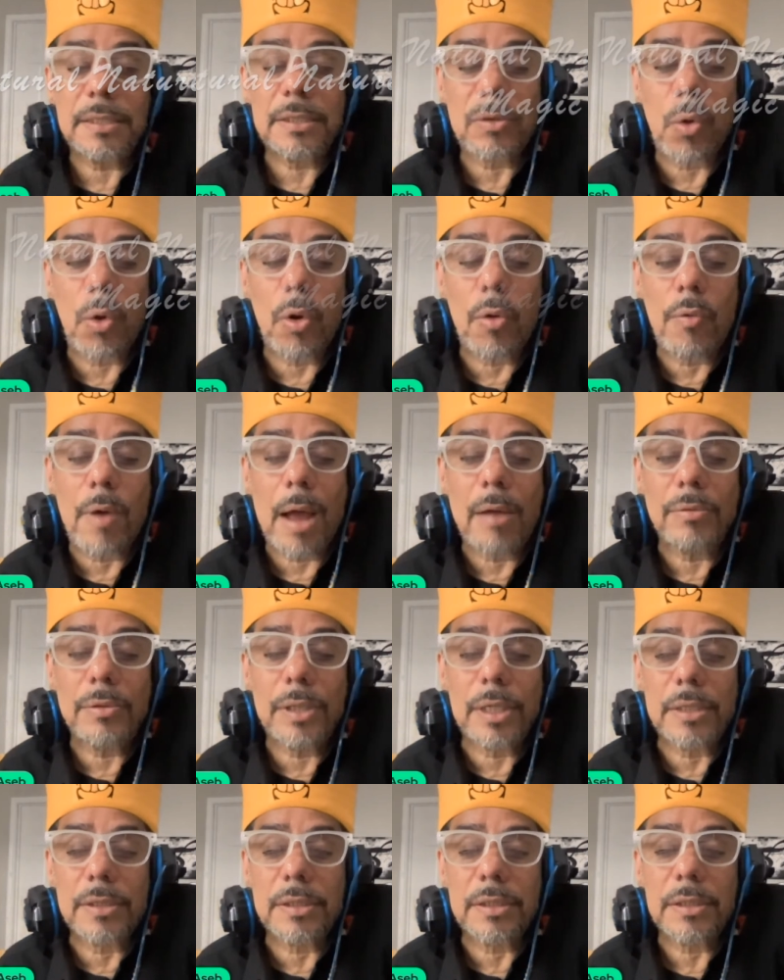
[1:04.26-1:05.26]
all around
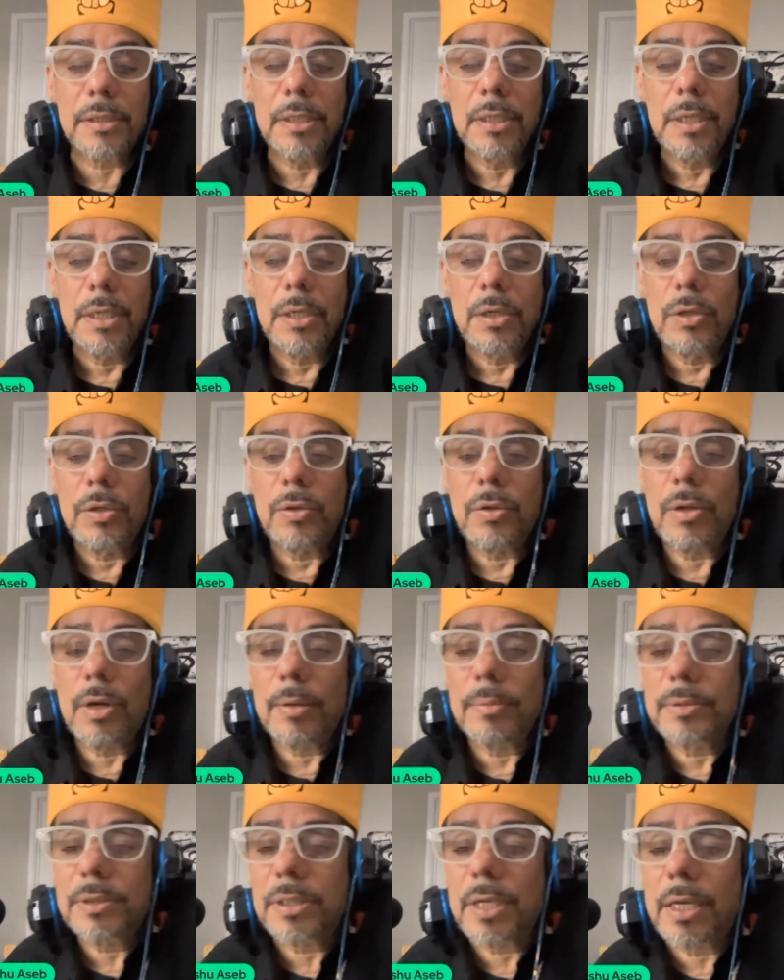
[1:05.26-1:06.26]
us. You know what
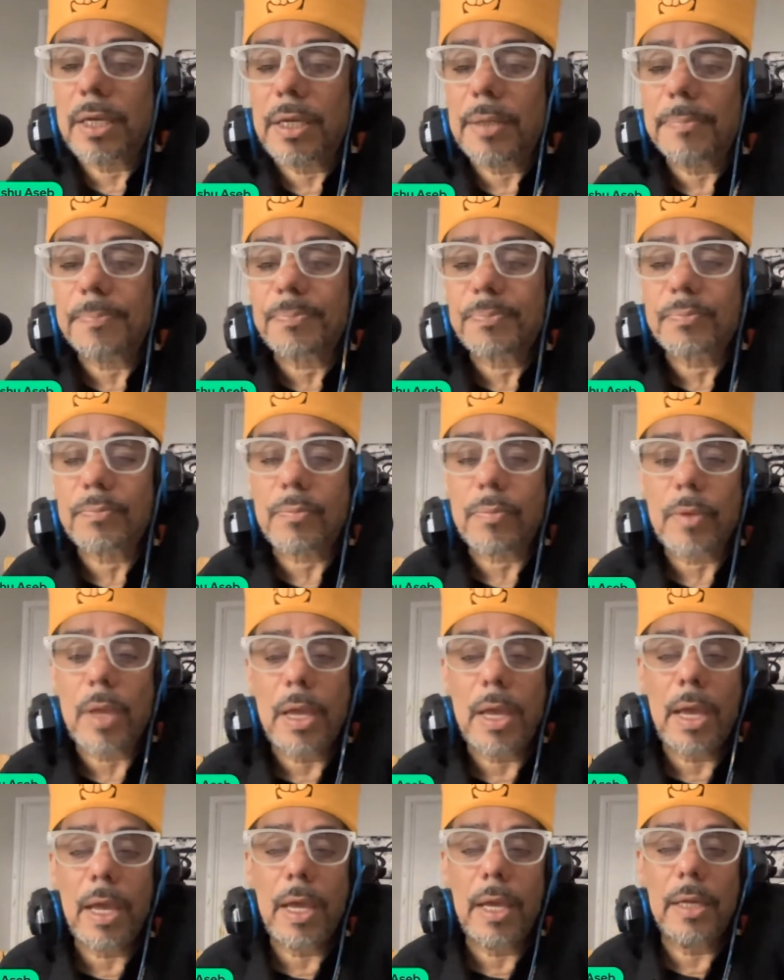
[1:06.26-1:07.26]
I'm saying?
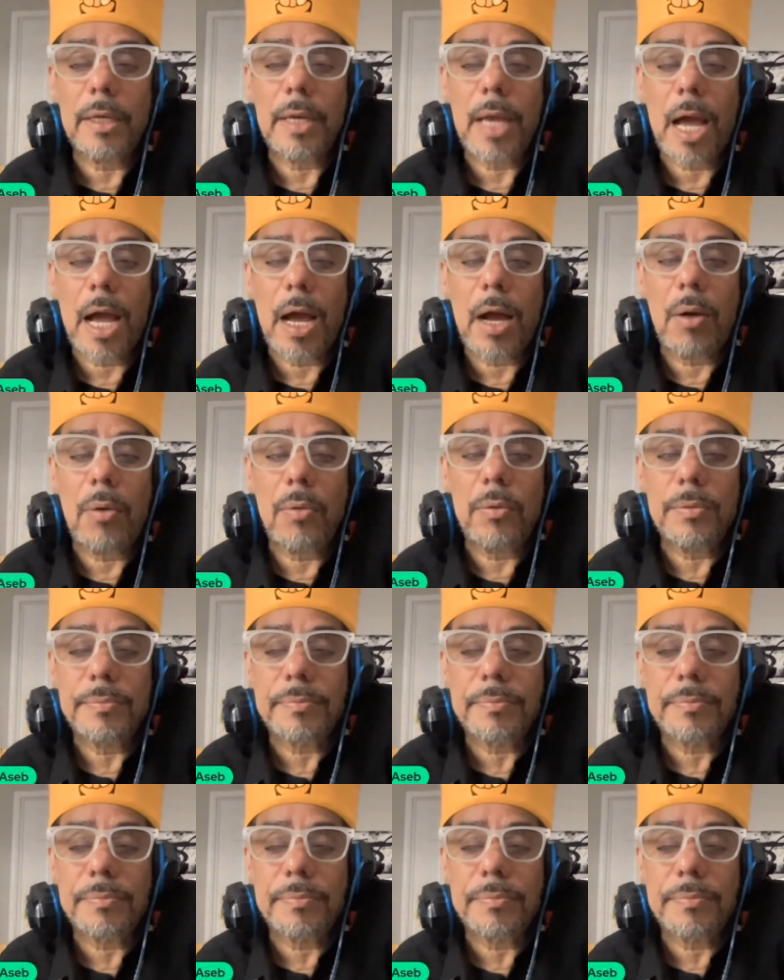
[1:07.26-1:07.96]
And how